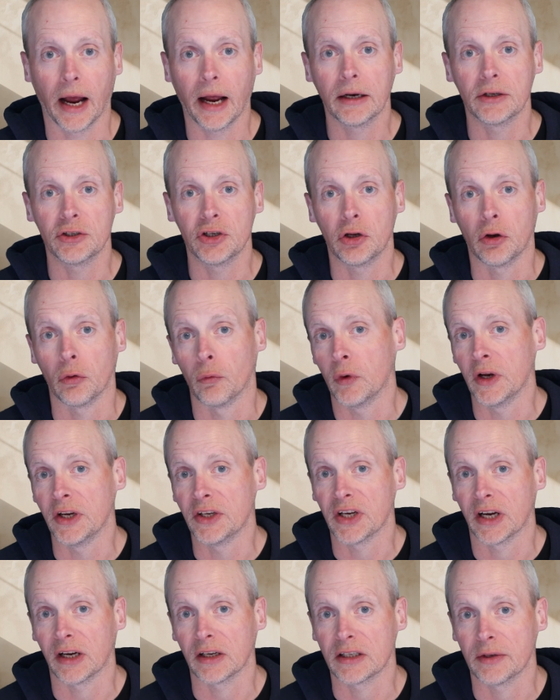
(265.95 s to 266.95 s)
and you can
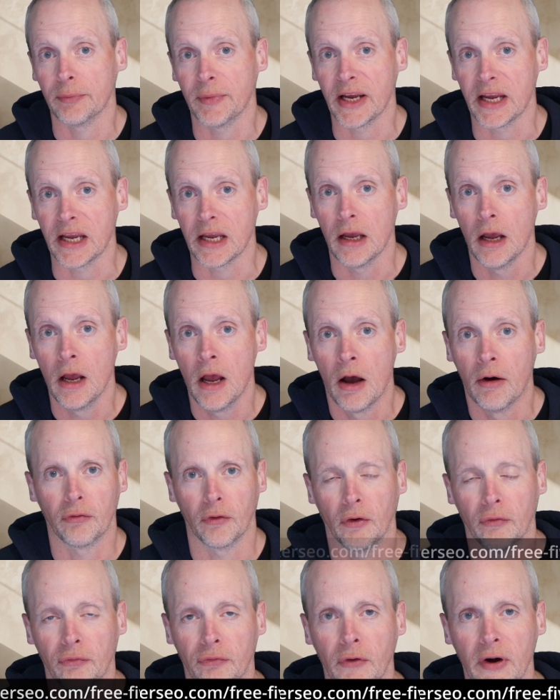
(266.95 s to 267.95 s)
reach out to me
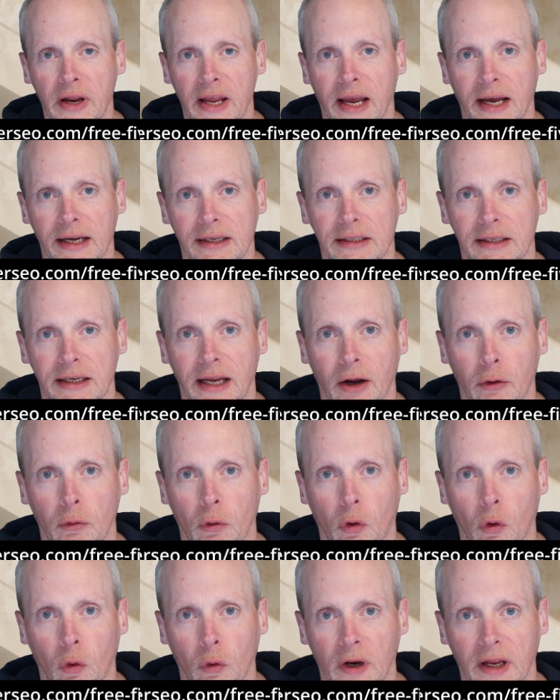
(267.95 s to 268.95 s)
for a free SEO
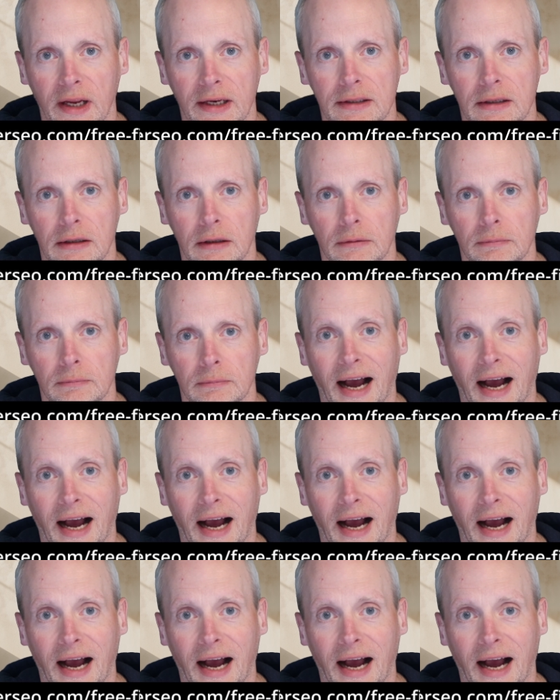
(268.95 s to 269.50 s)
audit